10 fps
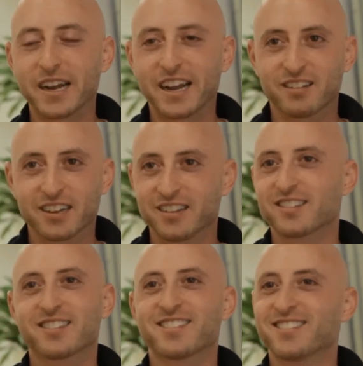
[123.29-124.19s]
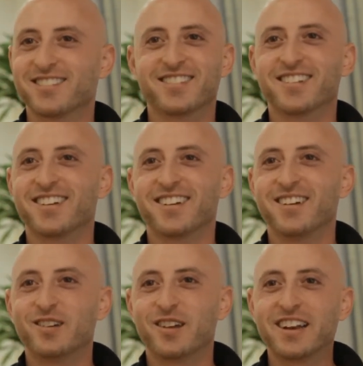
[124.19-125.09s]
by aliens.
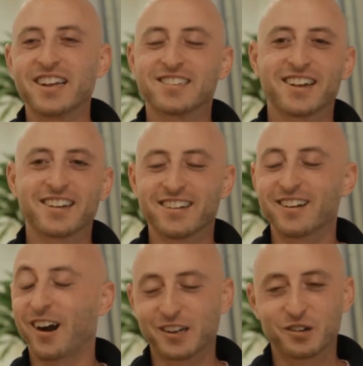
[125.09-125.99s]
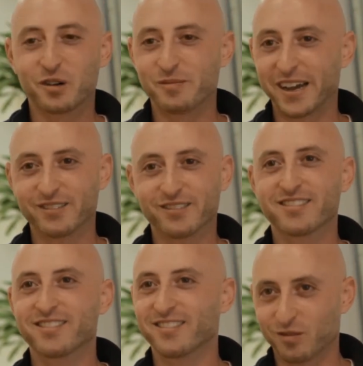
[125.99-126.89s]
And he said, all right, cool, man.
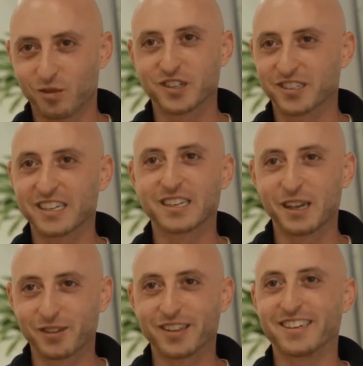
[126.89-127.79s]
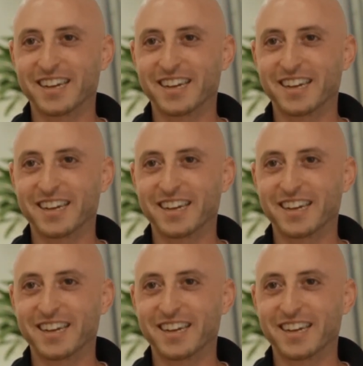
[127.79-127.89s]
We're just going to give you the